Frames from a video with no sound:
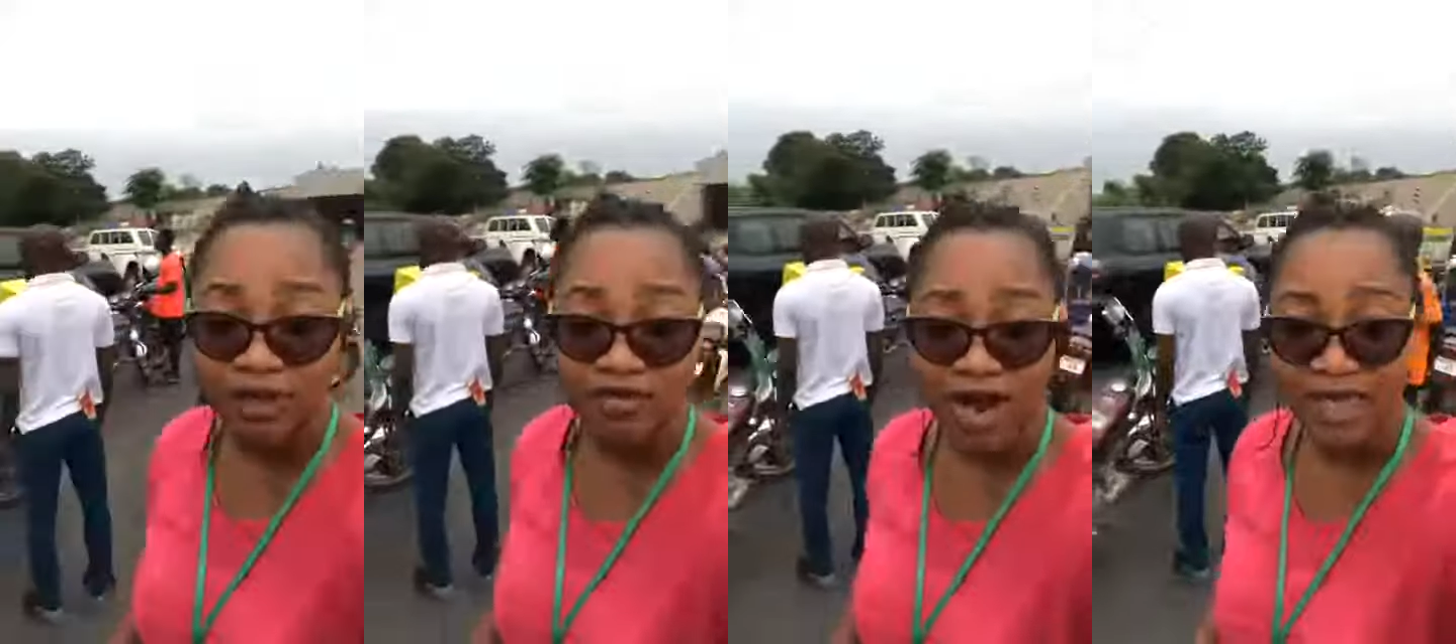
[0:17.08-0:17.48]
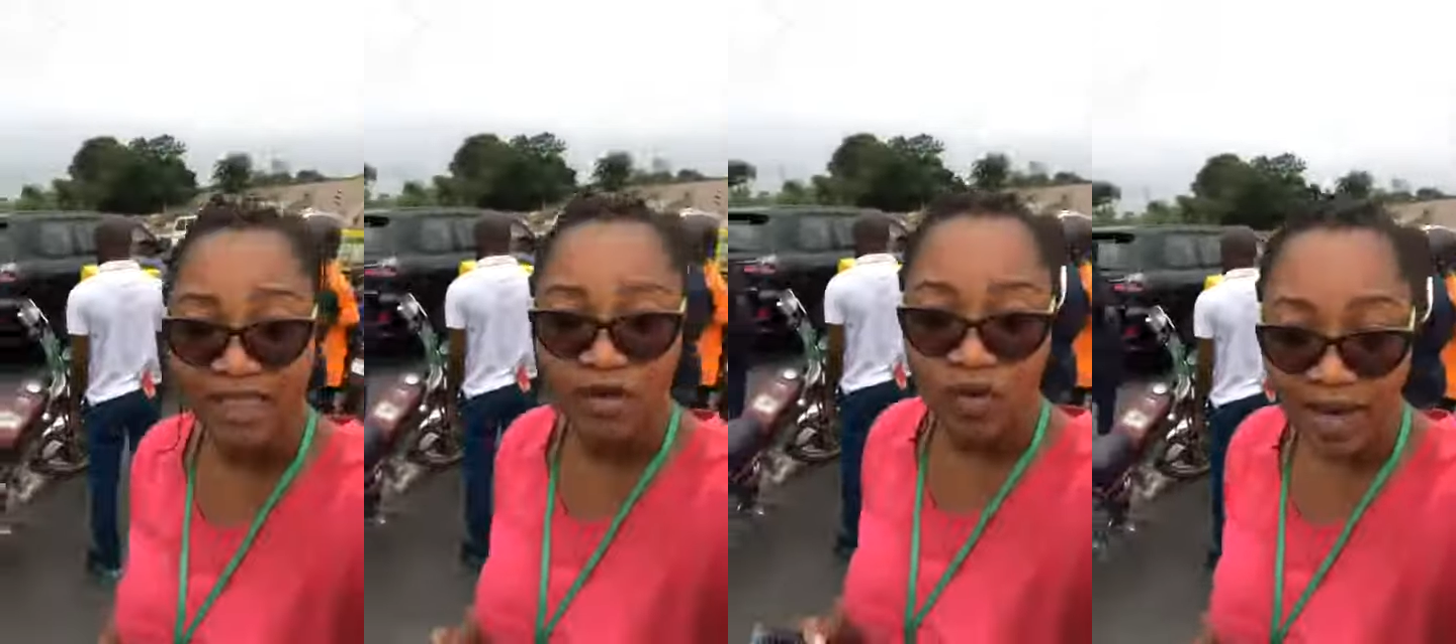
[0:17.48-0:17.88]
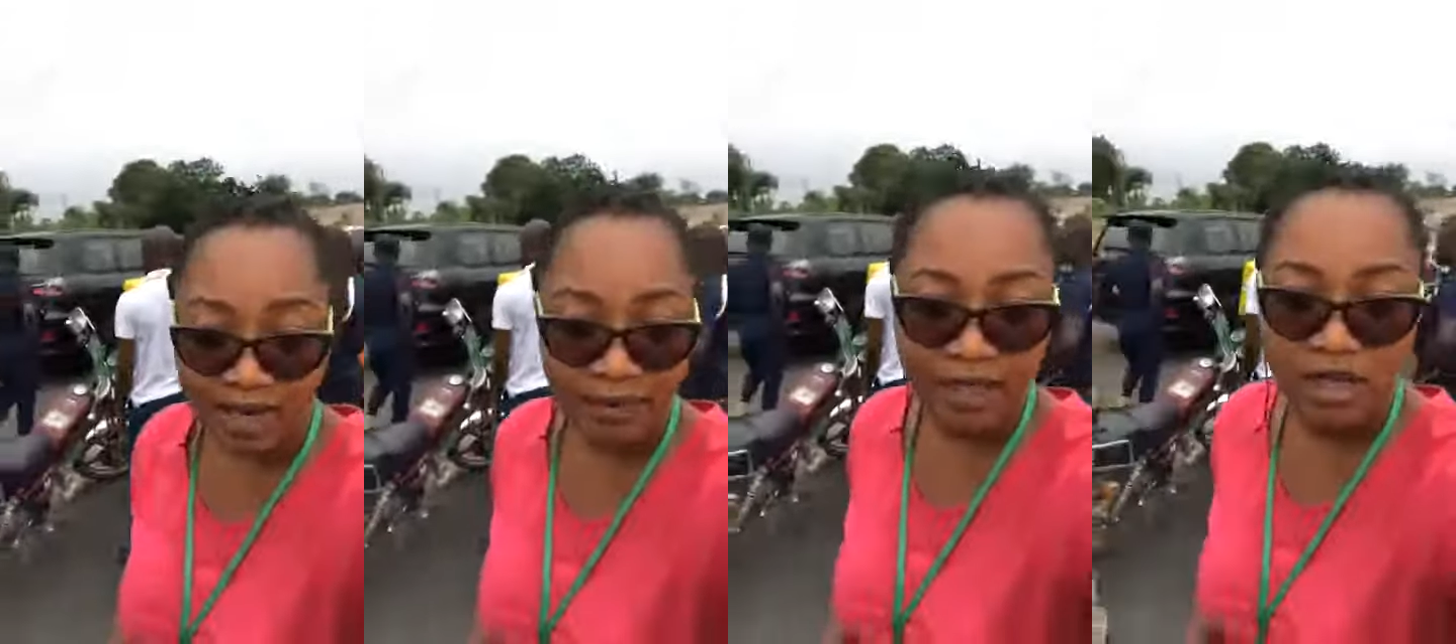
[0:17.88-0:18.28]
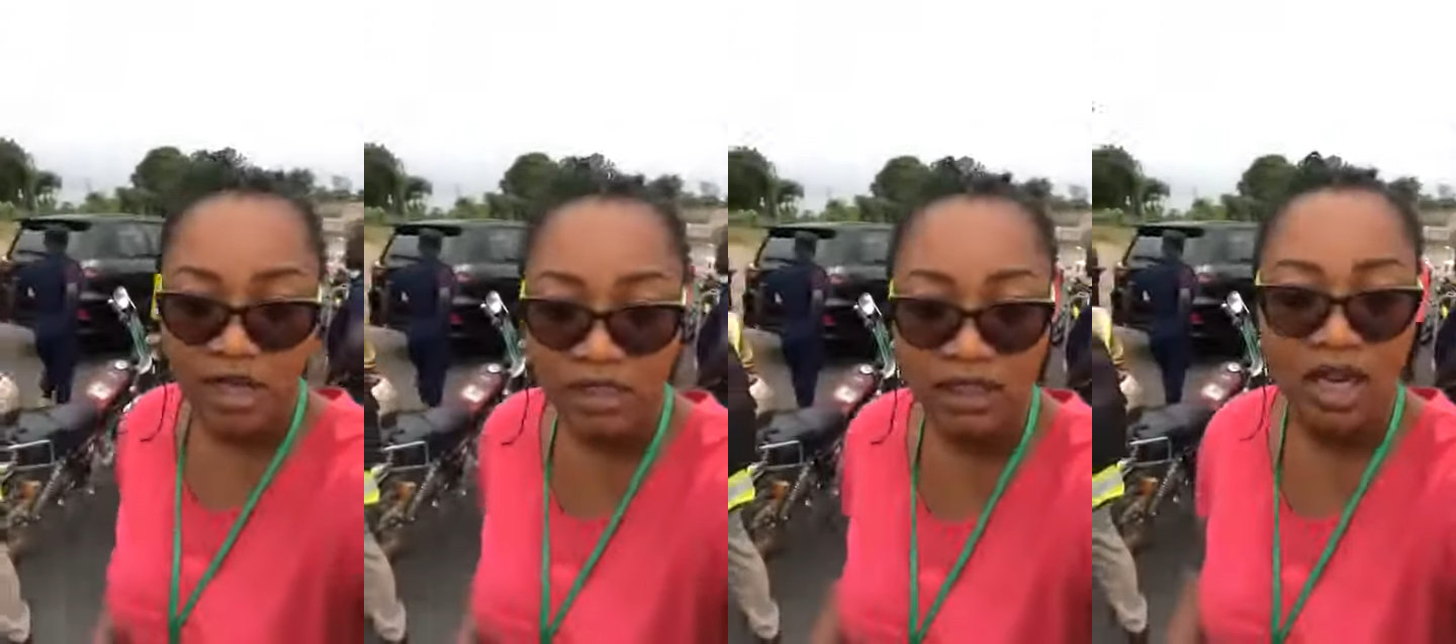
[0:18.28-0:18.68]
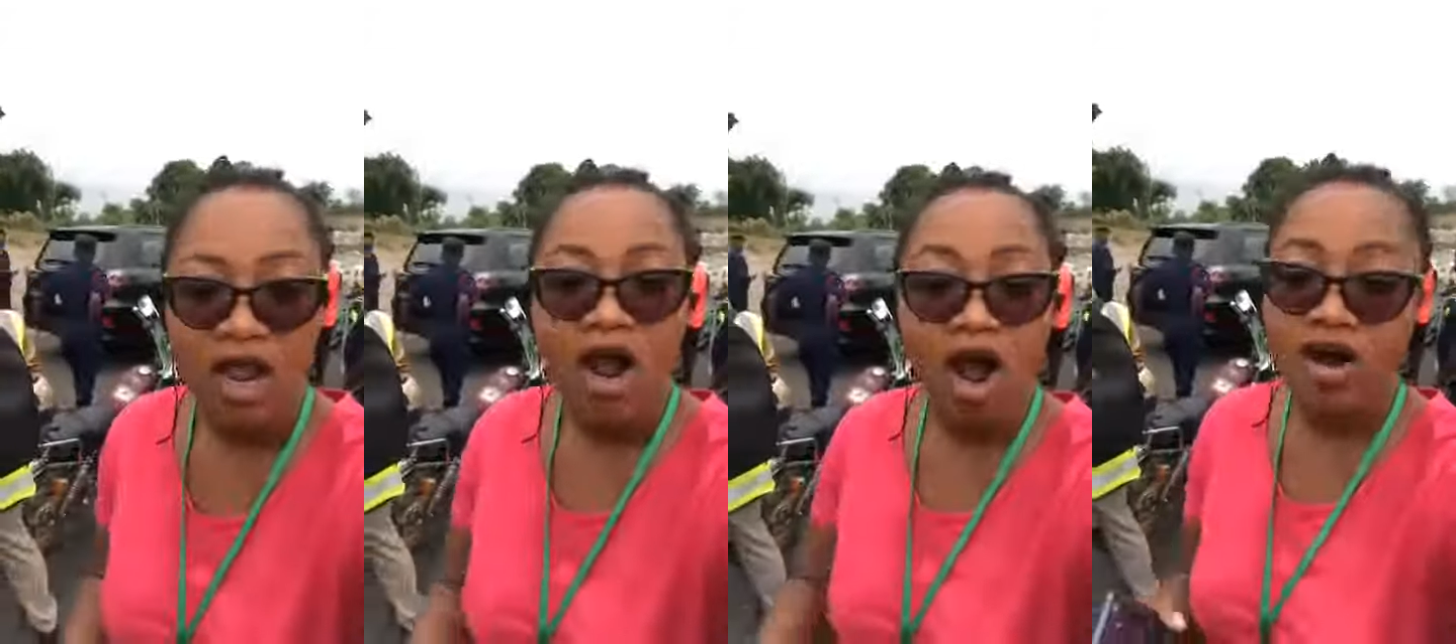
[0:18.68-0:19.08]
me right away, because
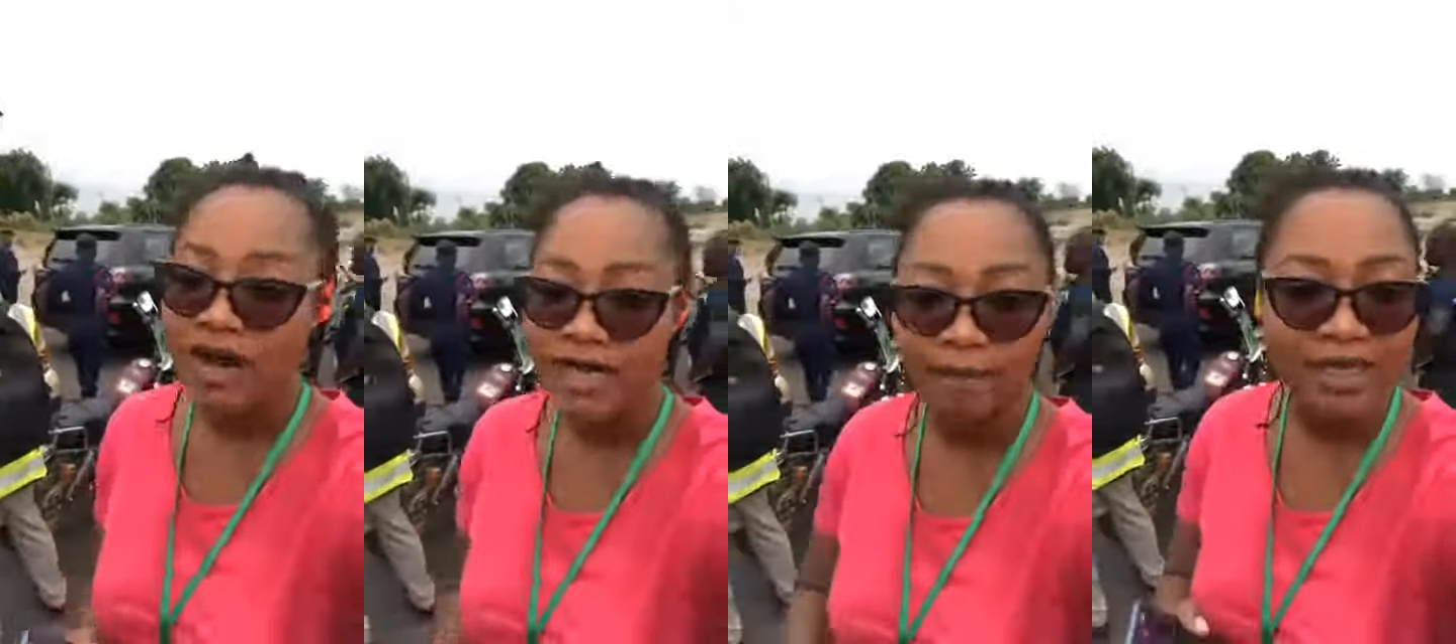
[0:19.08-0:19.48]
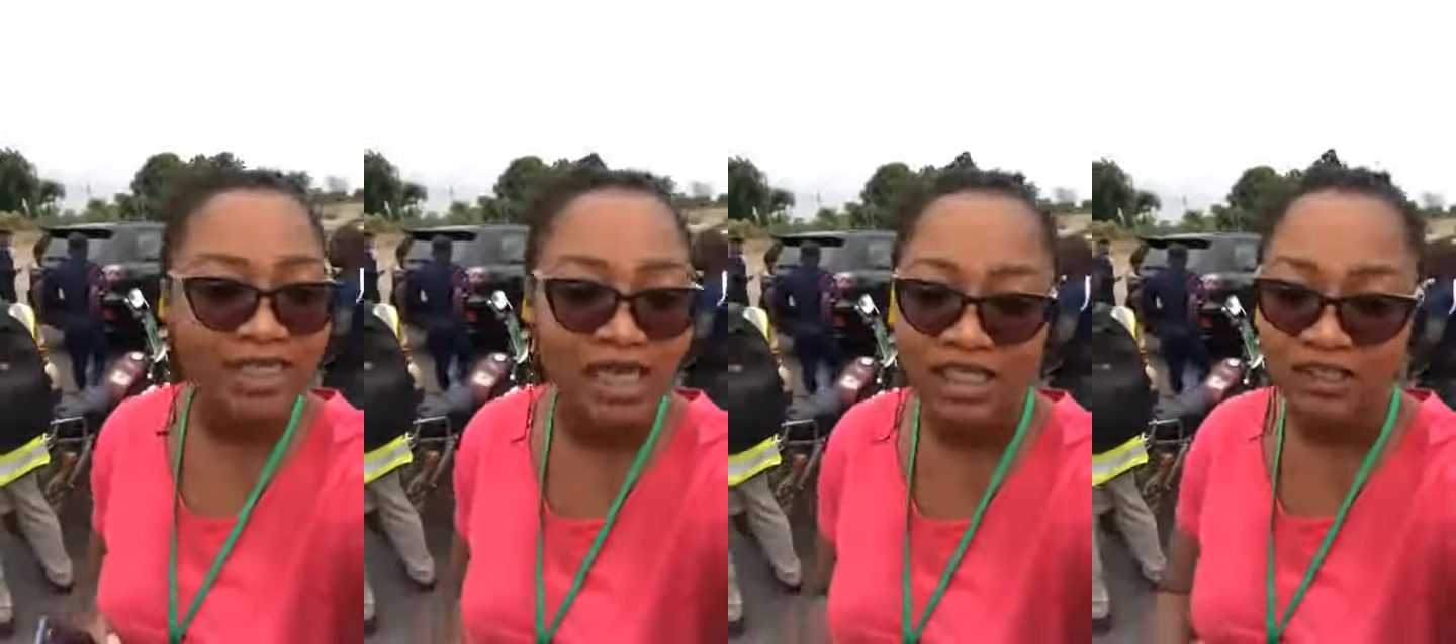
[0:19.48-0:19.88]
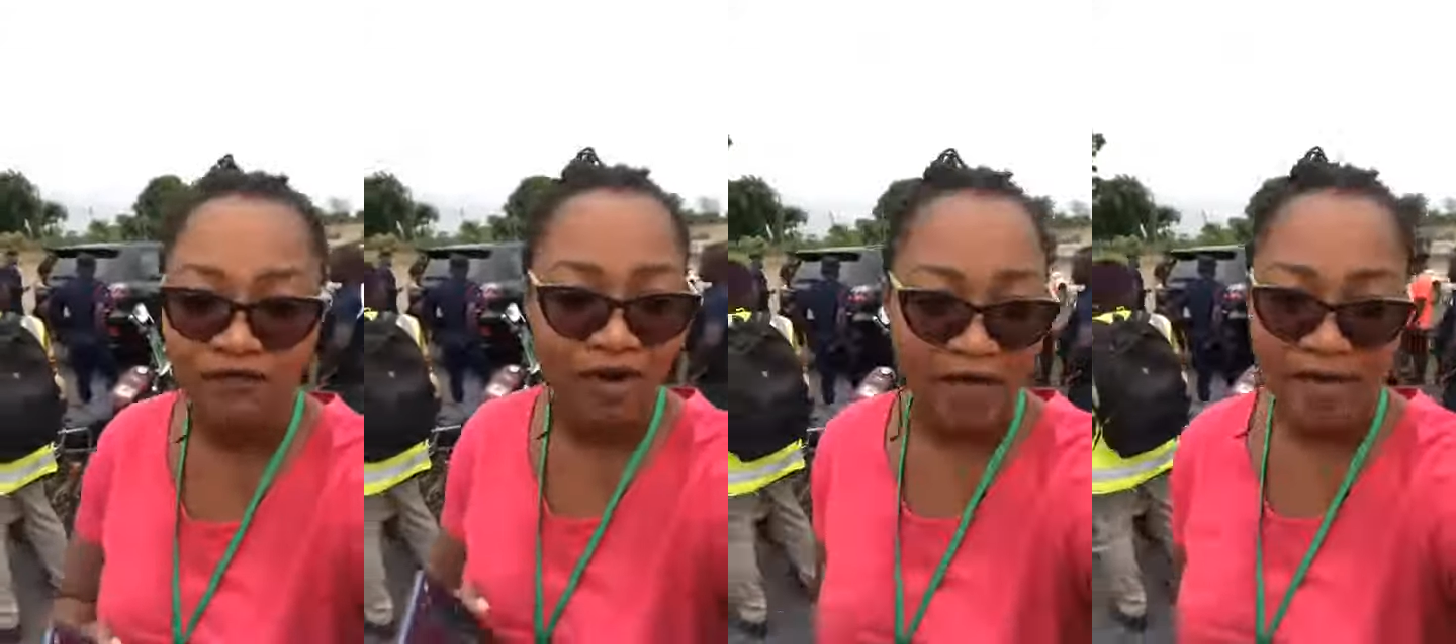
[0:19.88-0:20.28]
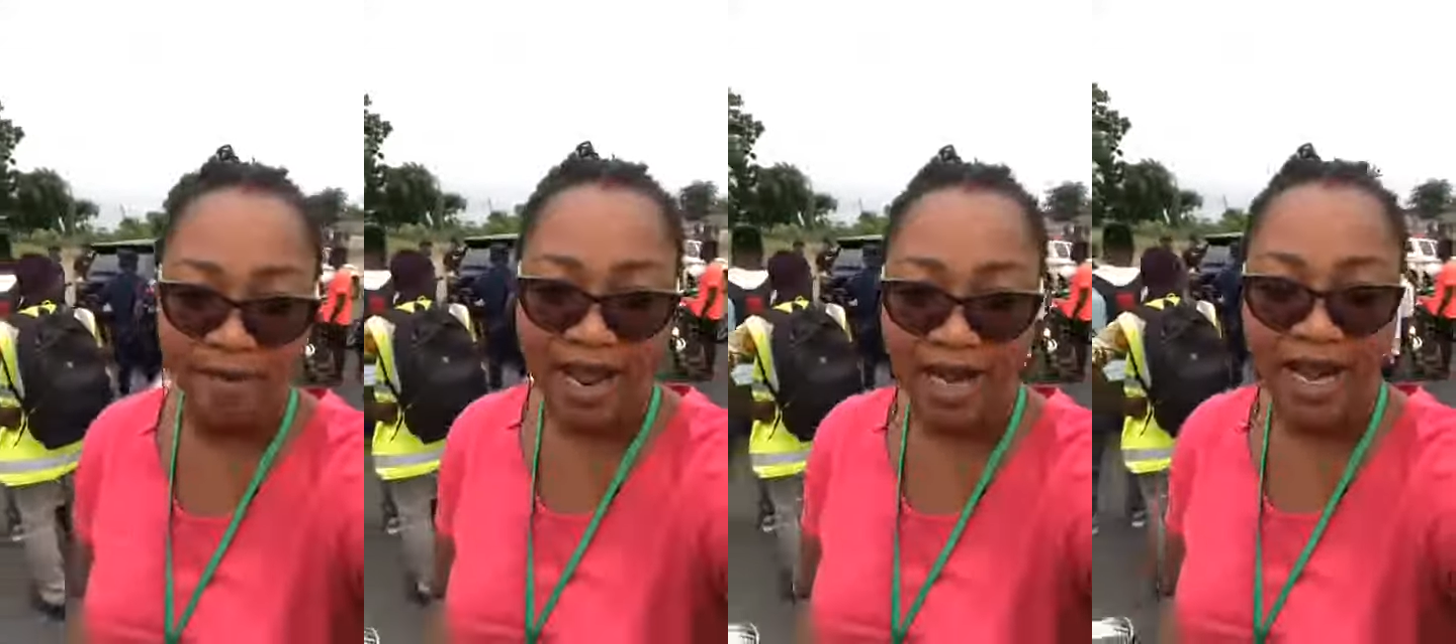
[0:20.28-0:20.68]
already business is very bad,